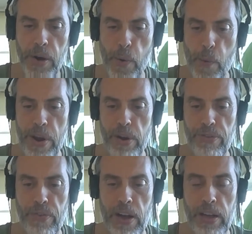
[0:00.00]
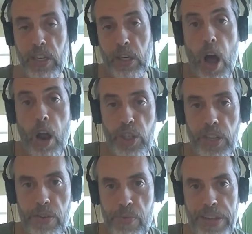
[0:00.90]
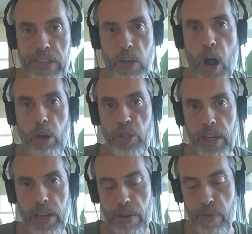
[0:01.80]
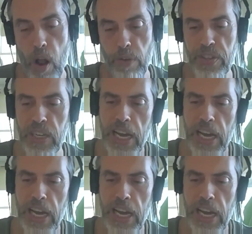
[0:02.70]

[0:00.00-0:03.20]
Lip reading: rate of technology. The rate technology evolves.